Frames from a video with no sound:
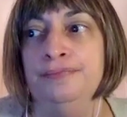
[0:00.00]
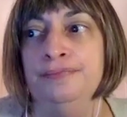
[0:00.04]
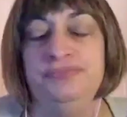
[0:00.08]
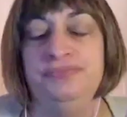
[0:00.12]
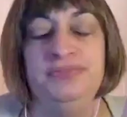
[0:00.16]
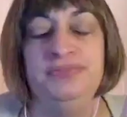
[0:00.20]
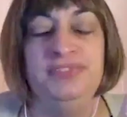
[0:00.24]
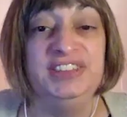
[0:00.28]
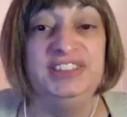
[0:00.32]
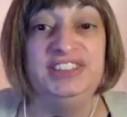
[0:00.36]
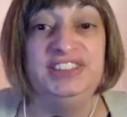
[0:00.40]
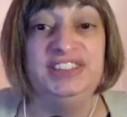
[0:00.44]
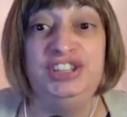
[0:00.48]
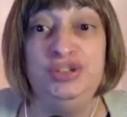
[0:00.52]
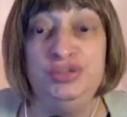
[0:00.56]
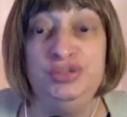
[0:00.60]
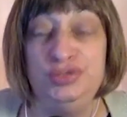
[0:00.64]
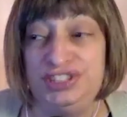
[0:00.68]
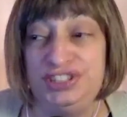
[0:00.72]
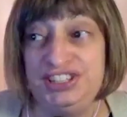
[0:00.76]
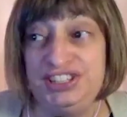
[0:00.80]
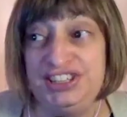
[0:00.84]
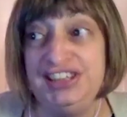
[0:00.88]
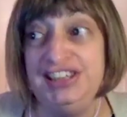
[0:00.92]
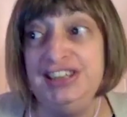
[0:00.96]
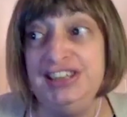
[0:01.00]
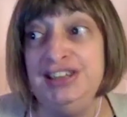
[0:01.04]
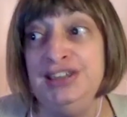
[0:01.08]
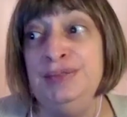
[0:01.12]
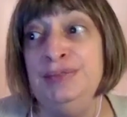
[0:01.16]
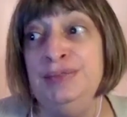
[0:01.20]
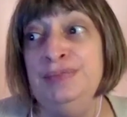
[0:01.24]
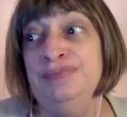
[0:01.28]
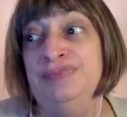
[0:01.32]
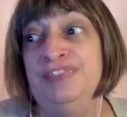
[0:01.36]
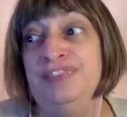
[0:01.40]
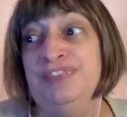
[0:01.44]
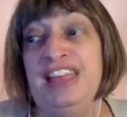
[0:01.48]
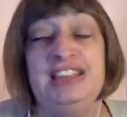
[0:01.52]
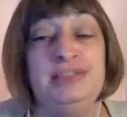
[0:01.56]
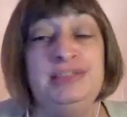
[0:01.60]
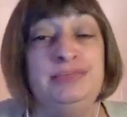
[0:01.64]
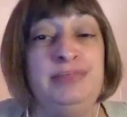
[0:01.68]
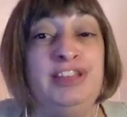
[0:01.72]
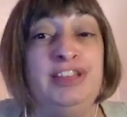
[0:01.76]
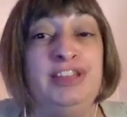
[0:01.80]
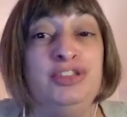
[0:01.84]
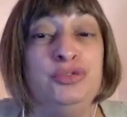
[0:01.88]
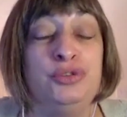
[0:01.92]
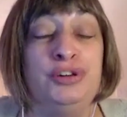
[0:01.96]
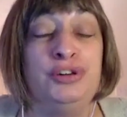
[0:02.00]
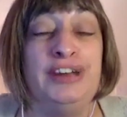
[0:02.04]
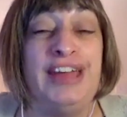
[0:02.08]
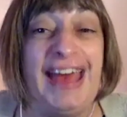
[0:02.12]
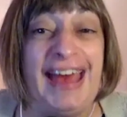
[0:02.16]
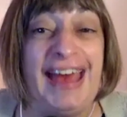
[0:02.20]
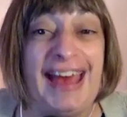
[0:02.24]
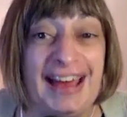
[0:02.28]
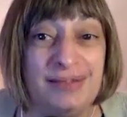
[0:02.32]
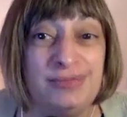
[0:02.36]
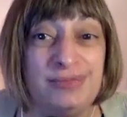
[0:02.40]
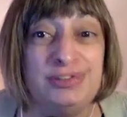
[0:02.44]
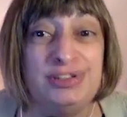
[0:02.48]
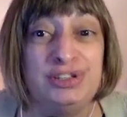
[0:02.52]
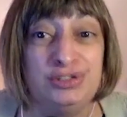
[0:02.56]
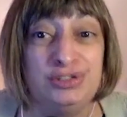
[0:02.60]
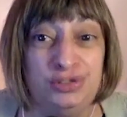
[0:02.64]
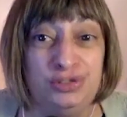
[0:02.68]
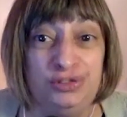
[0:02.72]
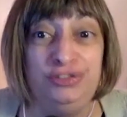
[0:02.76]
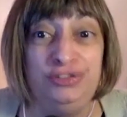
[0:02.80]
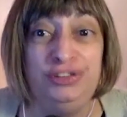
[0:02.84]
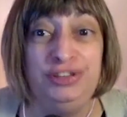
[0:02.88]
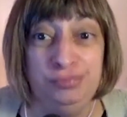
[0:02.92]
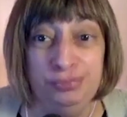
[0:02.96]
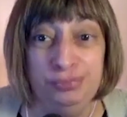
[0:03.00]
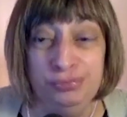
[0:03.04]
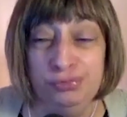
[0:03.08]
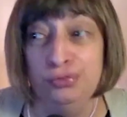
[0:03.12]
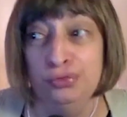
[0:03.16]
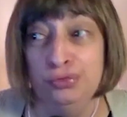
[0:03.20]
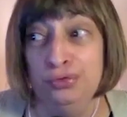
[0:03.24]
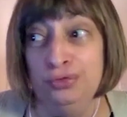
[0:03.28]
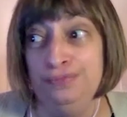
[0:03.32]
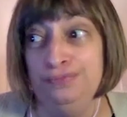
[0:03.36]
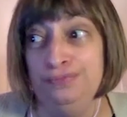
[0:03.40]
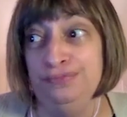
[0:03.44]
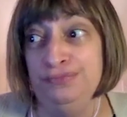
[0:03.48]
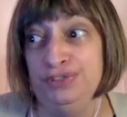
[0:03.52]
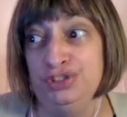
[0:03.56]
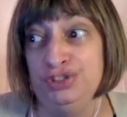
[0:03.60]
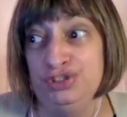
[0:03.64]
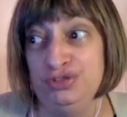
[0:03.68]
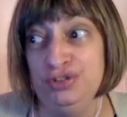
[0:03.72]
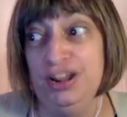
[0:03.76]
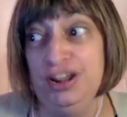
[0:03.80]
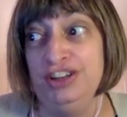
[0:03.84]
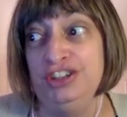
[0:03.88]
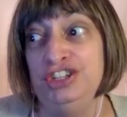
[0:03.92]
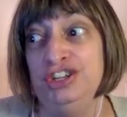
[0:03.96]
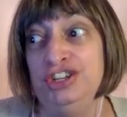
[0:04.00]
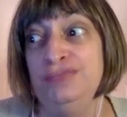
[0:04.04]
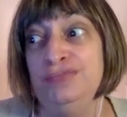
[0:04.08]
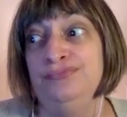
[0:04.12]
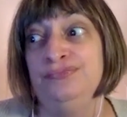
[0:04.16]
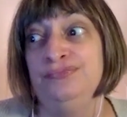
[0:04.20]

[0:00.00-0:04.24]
This Utes team has been through an absolutely brutal stretch.